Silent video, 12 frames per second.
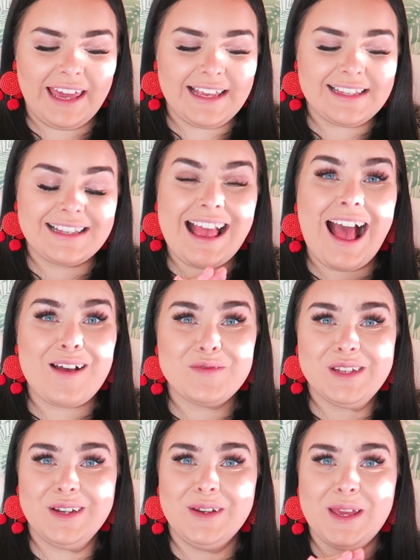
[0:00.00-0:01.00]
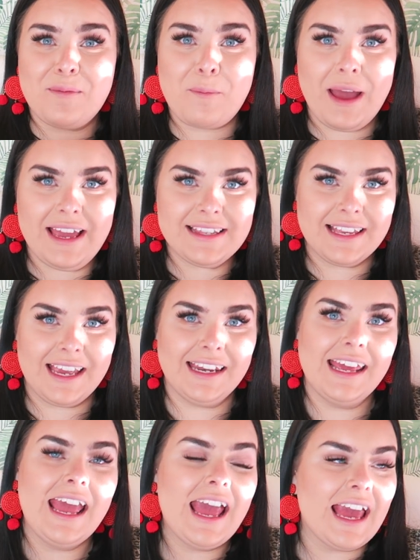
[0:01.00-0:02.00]
It's absolutely
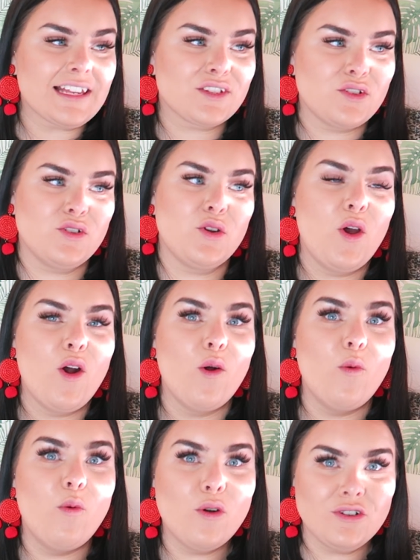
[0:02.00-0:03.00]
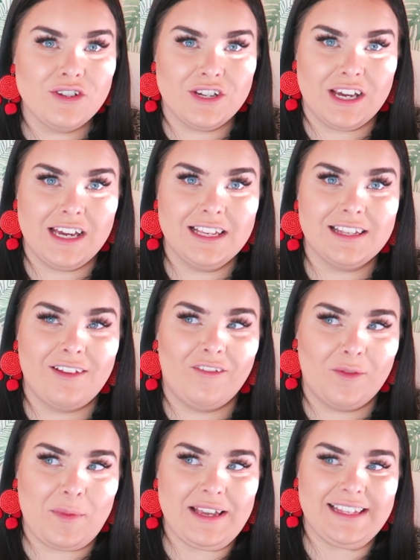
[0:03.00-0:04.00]
amazing. It's done wonders
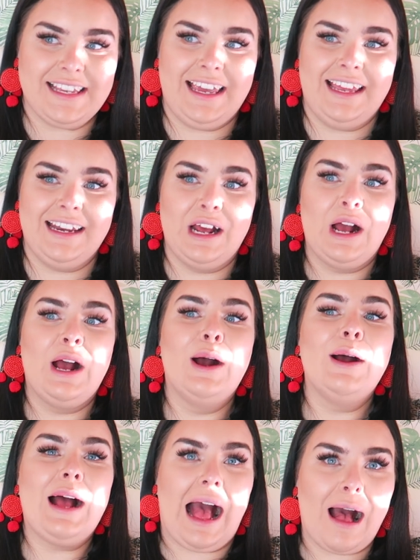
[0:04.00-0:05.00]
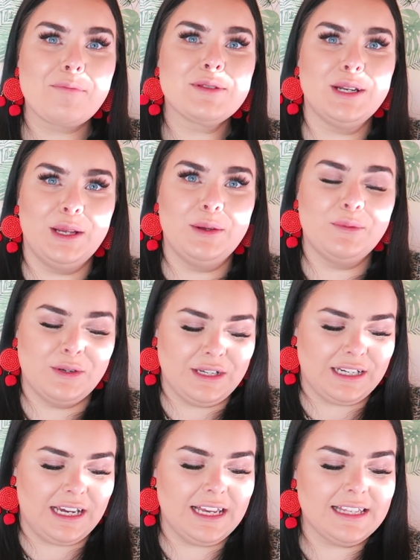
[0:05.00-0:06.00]
for my skin, absolute
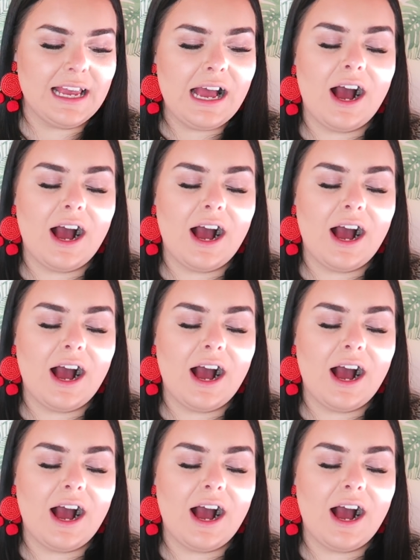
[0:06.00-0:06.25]
wonders.